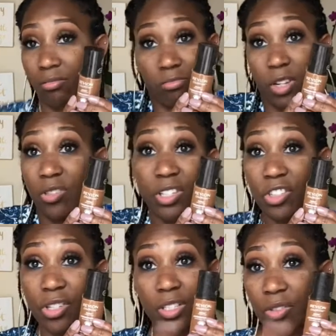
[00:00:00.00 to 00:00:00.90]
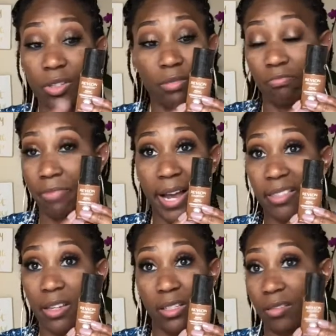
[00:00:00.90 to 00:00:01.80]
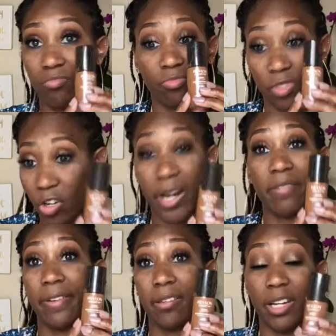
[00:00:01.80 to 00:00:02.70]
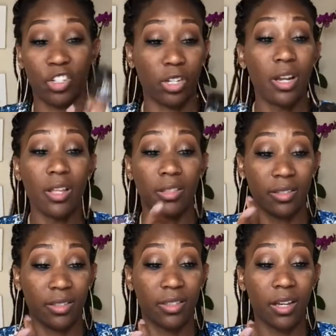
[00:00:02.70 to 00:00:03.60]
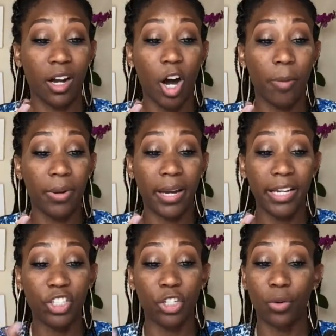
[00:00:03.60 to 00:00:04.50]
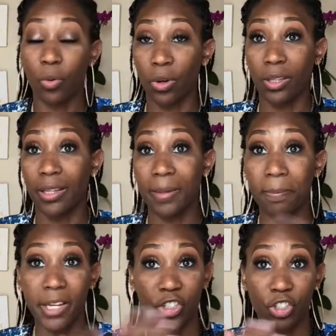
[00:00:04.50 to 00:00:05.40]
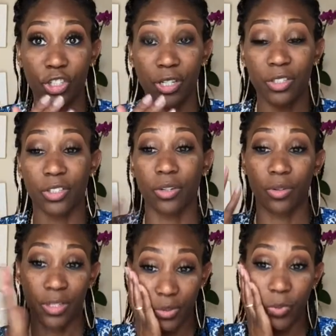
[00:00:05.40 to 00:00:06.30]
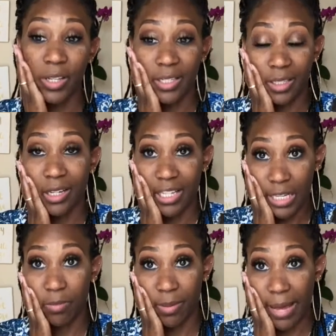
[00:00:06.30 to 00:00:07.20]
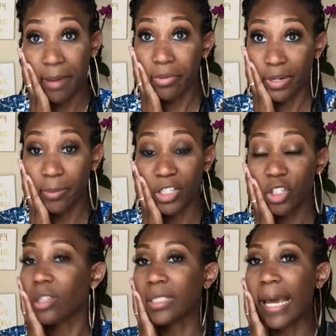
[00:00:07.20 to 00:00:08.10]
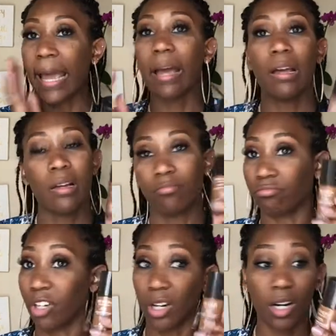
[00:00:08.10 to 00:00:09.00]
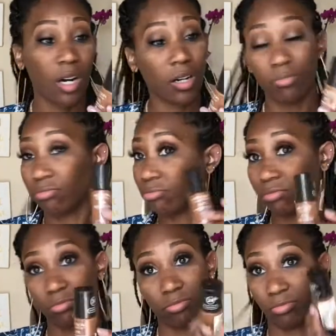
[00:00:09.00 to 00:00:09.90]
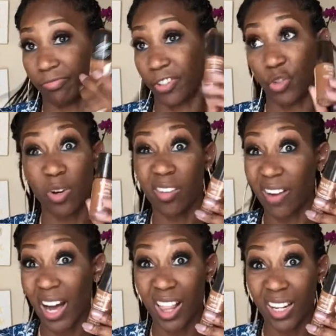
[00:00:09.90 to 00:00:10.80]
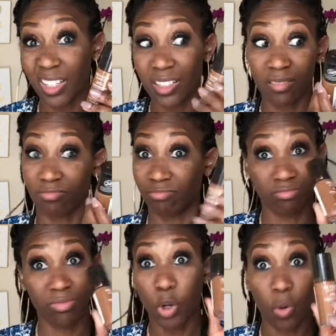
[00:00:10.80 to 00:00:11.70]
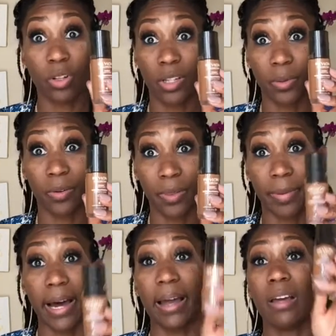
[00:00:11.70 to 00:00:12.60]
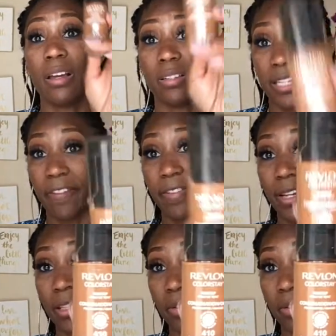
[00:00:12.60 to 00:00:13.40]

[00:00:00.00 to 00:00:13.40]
go to the drugstore, buy this. Great foundation. This is the combination oily mixture, so it's one that's going to keep me matte pretty much all day. Girl, for $12, totally worth the buy. Definitely